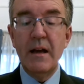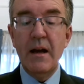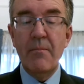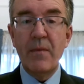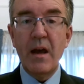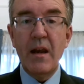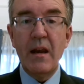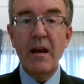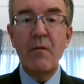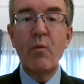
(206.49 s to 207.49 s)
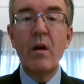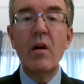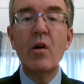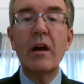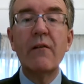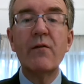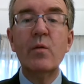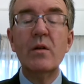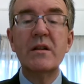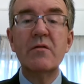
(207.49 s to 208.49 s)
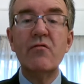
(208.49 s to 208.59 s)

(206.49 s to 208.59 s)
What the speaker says: And we're looking forward to